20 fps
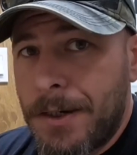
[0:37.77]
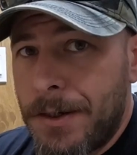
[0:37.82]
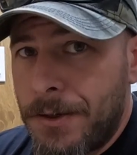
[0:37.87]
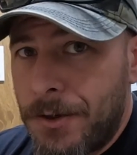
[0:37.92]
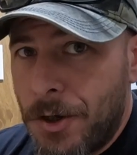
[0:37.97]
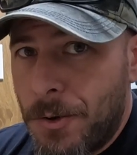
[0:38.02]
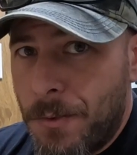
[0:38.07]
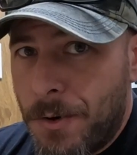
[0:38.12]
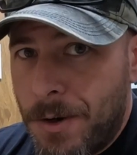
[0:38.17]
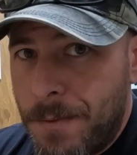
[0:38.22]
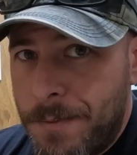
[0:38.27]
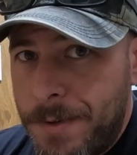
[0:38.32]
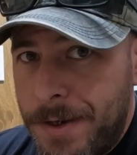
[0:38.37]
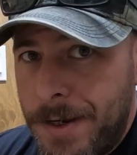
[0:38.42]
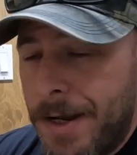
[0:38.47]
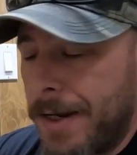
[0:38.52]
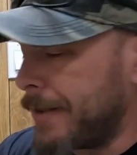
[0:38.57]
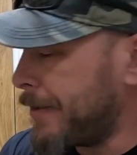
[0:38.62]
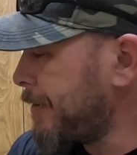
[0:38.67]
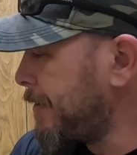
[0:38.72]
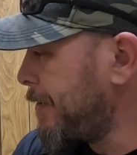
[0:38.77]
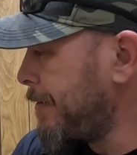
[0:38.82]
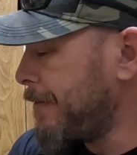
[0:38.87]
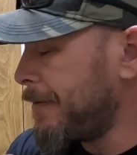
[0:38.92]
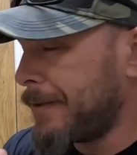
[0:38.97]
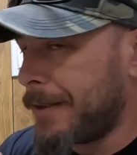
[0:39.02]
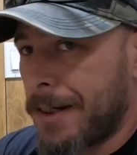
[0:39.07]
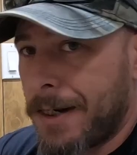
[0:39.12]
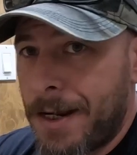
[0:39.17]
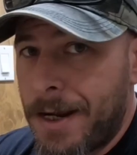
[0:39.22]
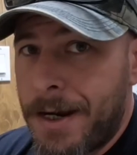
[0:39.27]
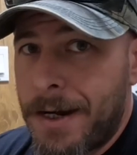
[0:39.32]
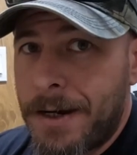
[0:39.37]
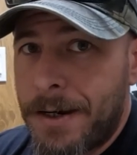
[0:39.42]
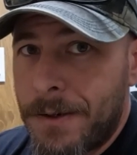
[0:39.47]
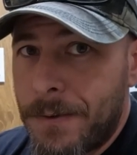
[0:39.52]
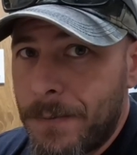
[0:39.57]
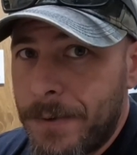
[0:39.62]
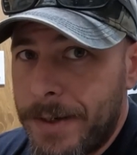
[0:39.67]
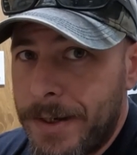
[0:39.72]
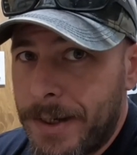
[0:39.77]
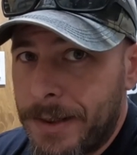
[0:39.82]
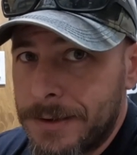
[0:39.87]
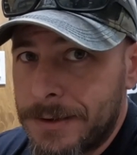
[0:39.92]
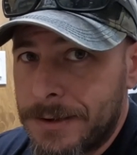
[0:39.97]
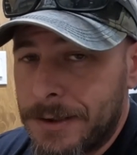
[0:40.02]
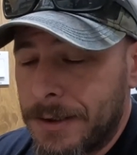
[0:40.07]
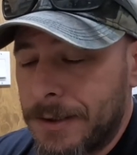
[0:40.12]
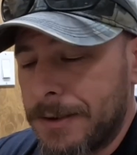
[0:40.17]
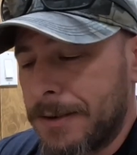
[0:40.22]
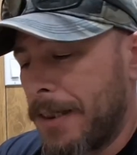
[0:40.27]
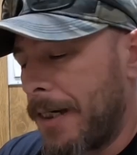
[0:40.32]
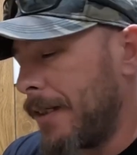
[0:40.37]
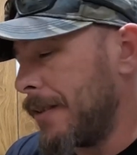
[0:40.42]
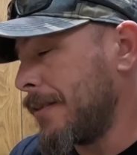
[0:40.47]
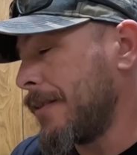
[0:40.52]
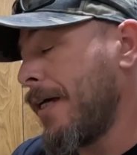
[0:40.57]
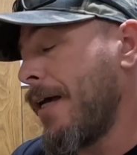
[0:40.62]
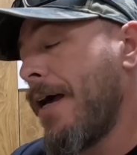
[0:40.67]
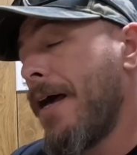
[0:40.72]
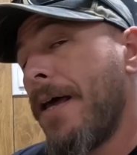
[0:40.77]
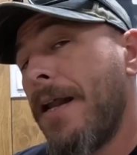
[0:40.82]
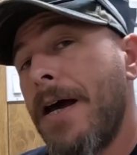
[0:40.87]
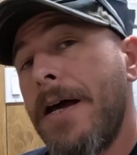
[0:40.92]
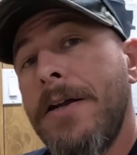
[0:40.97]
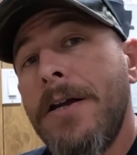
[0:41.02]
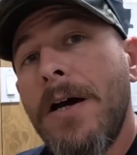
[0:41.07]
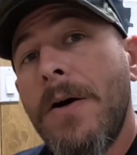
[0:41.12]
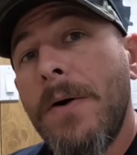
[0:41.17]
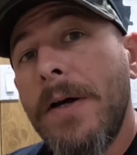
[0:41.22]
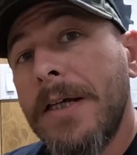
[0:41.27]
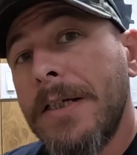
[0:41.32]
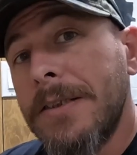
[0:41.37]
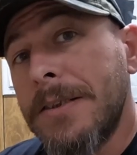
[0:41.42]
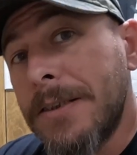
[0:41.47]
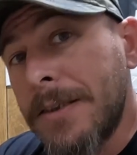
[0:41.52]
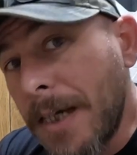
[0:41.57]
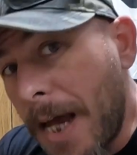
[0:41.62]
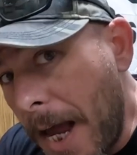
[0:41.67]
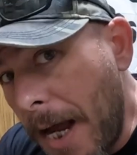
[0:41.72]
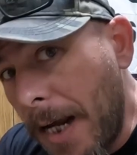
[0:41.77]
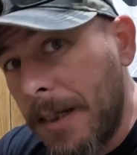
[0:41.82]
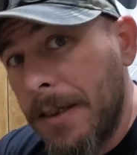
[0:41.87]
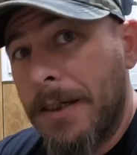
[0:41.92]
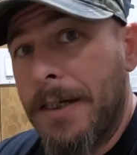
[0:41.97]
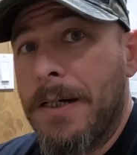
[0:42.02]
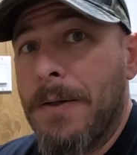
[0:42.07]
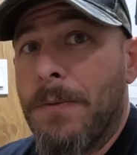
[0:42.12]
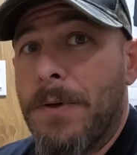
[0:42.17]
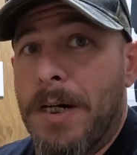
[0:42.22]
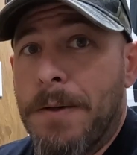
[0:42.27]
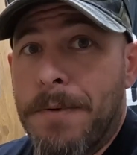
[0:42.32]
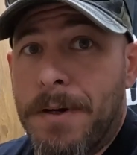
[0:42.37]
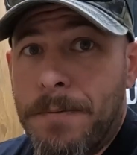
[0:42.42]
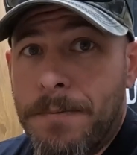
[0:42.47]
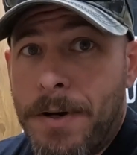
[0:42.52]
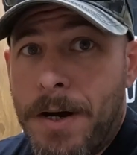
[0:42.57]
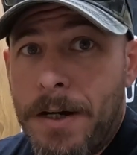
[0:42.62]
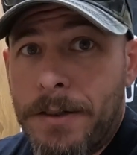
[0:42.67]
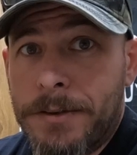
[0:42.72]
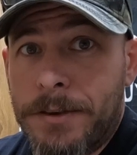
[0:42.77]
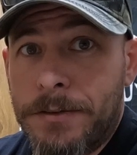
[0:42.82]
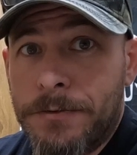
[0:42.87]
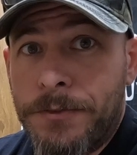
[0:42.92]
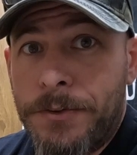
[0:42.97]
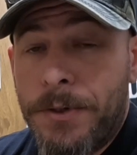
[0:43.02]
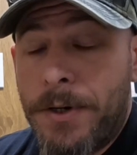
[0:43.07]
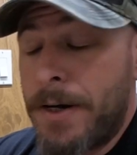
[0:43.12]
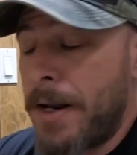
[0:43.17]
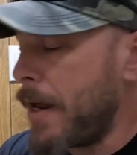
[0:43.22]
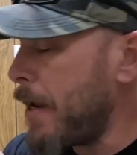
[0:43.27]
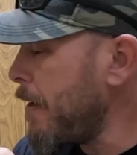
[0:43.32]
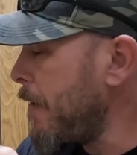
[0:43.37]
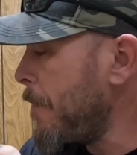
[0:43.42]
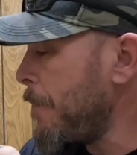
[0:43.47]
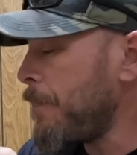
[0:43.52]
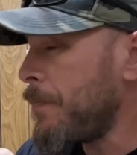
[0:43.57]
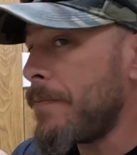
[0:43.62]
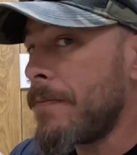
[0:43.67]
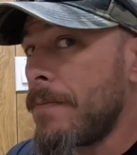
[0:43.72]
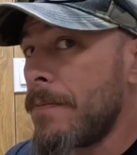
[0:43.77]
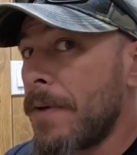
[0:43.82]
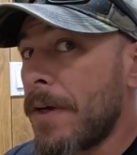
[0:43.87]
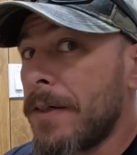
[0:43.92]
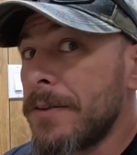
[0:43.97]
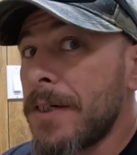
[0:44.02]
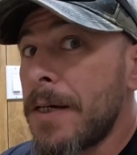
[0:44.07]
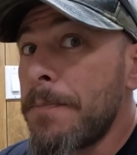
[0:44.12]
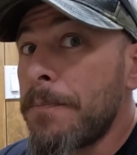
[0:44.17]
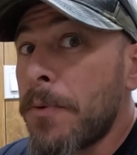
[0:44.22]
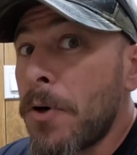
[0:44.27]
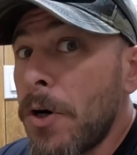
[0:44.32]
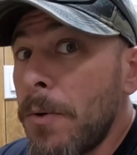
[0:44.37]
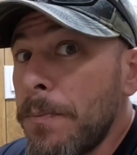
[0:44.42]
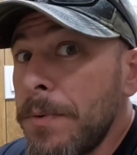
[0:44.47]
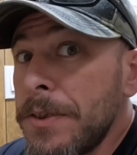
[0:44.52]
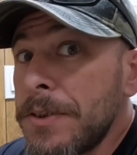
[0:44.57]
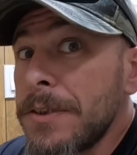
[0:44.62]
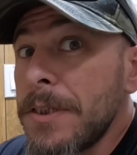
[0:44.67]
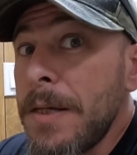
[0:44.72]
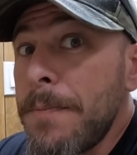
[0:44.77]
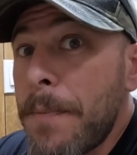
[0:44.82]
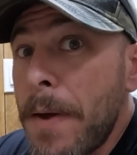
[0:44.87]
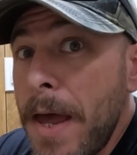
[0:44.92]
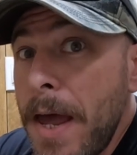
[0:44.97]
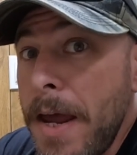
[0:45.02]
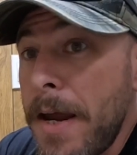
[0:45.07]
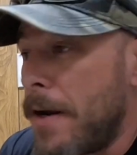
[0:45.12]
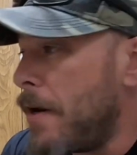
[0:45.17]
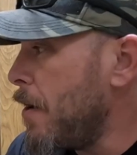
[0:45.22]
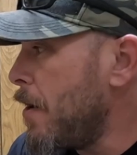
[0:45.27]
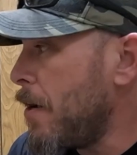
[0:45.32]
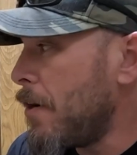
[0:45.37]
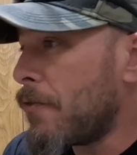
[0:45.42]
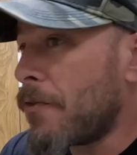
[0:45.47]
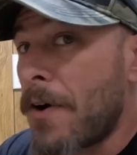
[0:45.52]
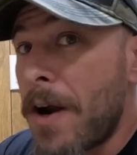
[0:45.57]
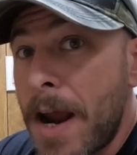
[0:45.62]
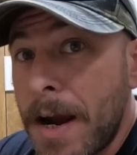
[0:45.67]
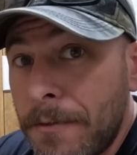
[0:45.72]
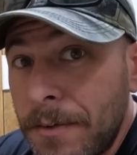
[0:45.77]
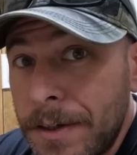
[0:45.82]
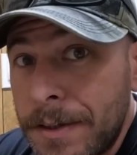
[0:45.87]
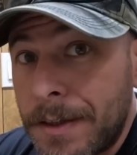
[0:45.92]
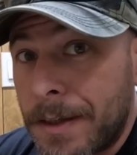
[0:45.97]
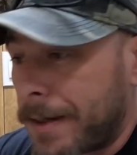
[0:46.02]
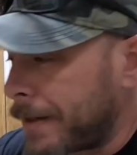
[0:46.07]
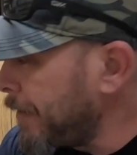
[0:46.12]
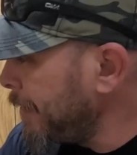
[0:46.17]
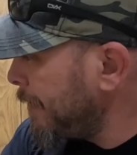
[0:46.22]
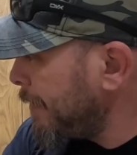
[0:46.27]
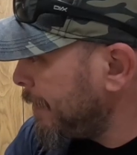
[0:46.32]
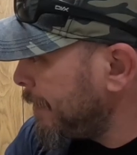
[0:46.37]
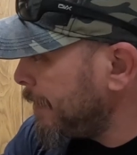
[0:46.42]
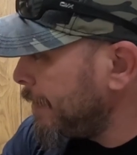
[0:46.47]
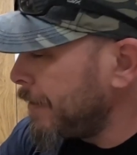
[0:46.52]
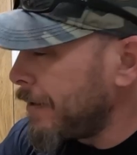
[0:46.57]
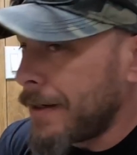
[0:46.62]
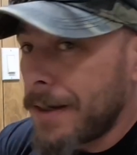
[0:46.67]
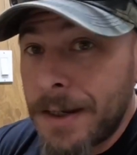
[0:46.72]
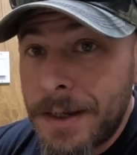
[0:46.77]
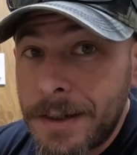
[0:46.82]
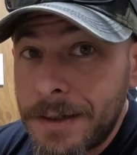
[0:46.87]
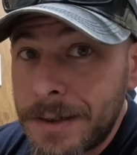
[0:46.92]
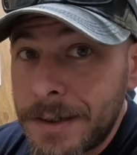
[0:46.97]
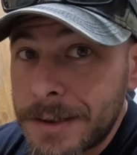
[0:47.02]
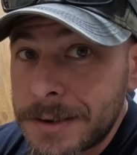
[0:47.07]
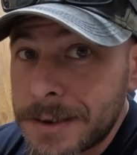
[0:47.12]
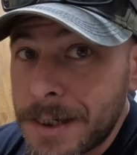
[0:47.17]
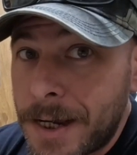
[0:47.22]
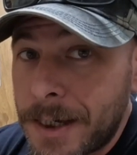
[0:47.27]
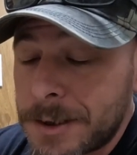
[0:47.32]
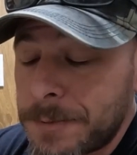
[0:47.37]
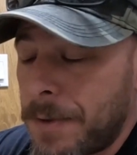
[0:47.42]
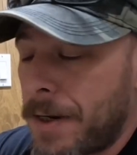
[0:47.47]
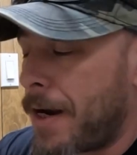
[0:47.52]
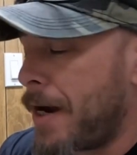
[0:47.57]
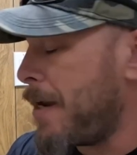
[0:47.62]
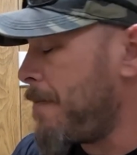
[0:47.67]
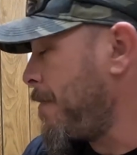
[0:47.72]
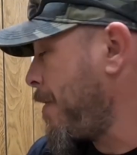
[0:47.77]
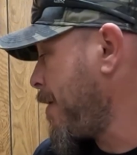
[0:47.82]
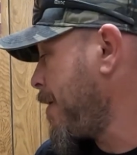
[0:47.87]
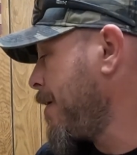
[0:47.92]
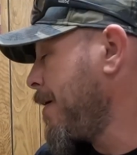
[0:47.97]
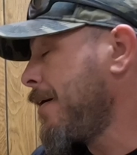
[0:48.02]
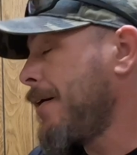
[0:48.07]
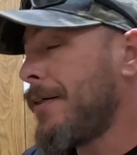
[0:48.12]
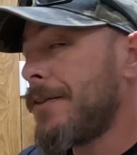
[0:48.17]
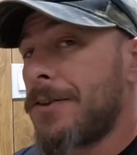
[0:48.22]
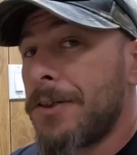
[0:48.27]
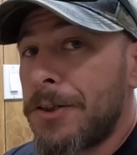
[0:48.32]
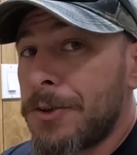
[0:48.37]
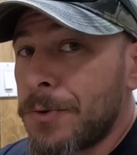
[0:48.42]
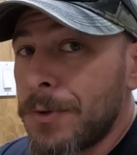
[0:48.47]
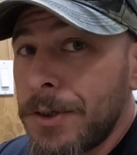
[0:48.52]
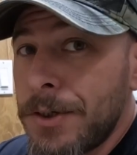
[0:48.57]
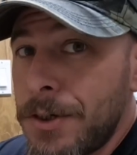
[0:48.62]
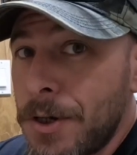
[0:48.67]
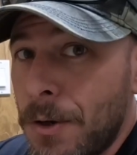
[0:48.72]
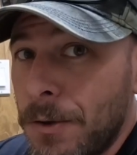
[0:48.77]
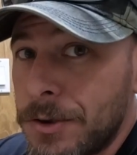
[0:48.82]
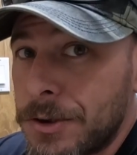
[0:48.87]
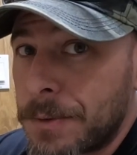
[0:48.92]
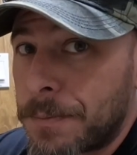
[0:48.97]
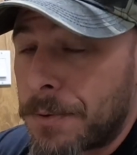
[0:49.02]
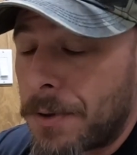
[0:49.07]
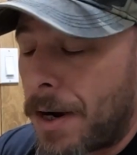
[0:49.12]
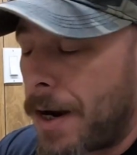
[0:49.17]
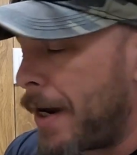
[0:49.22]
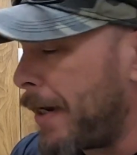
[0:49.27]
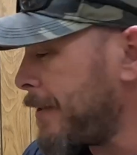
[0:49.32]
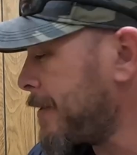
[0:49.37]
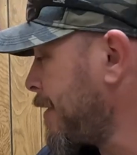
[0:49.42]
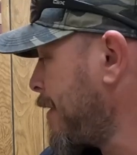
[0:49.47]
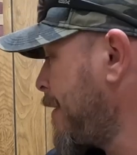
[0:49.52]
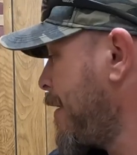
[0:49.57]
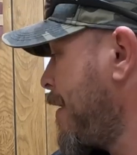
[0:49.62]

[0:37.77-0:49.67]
No more BS. Today, we got 6 cents, and I know exactly what I'm unboxing for you today because I purposely paid for everything in these sacks behind me. So there's really no surprise.